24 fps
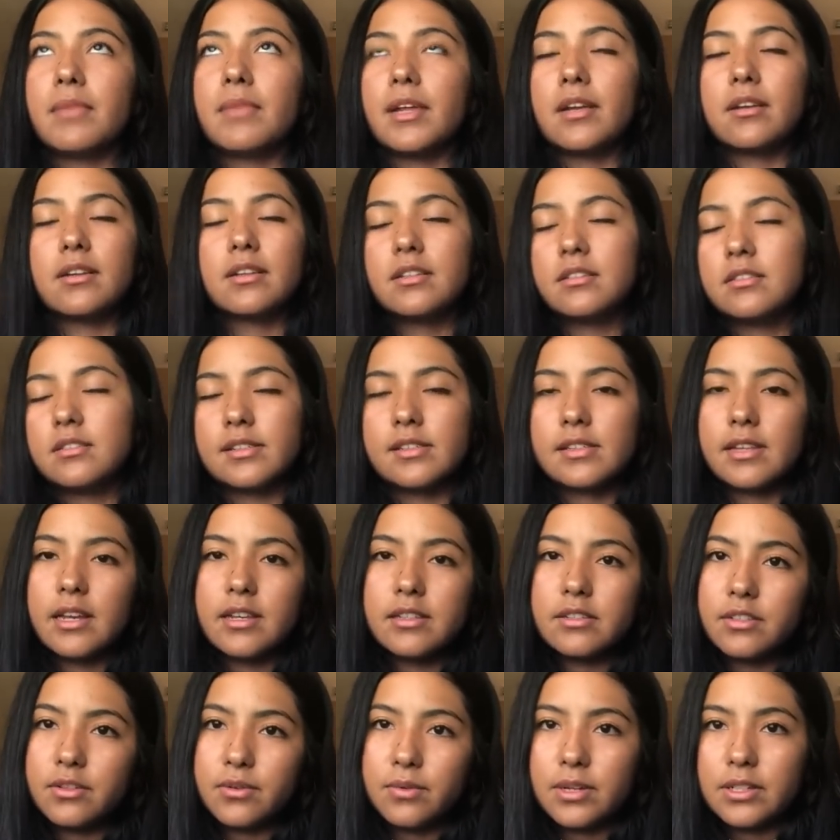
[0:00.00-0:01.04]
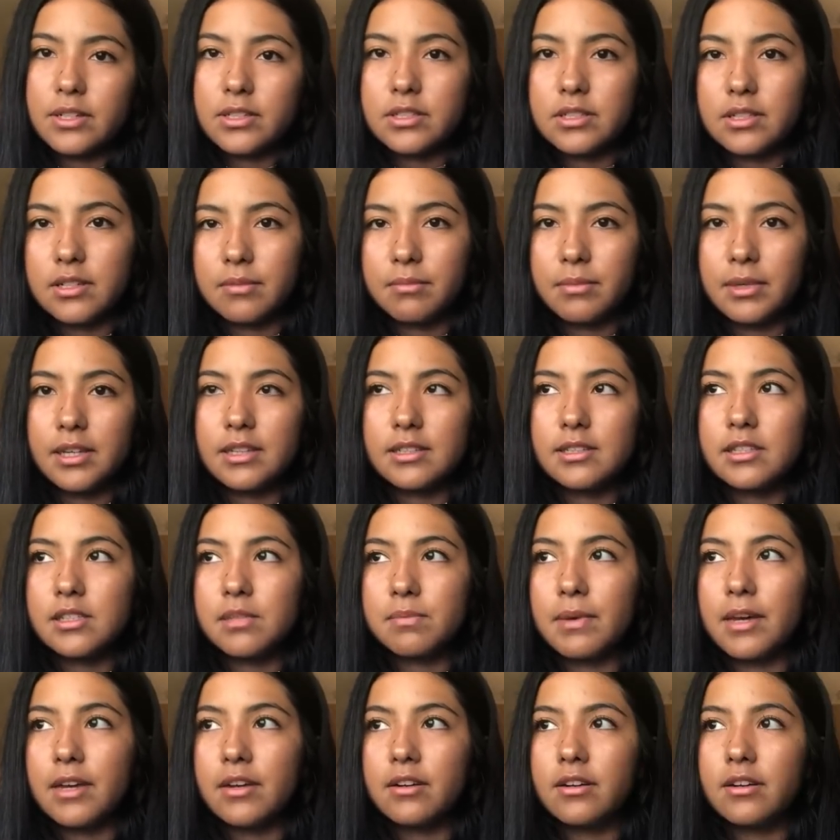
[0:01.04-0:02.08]
like just ask the question, because
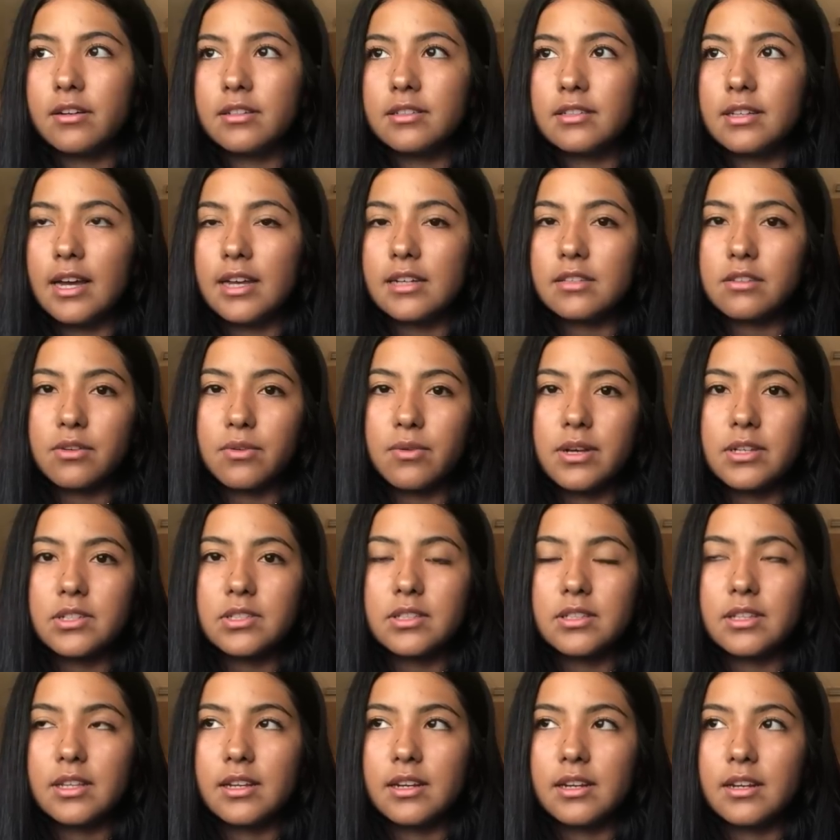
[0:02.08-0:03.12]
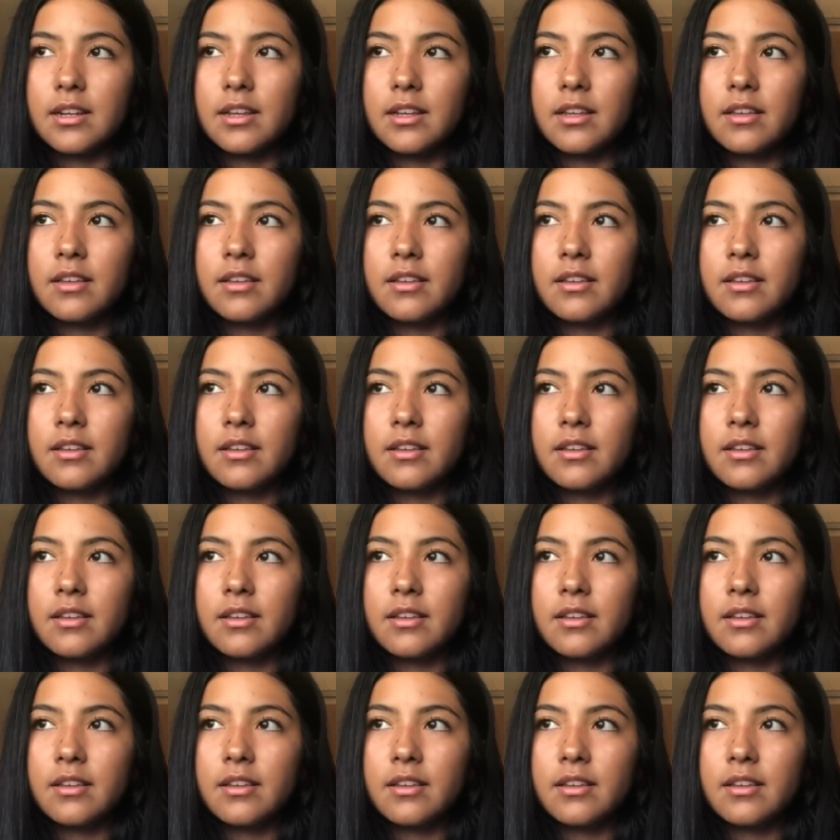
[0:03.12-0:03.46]
it's better to ask a question than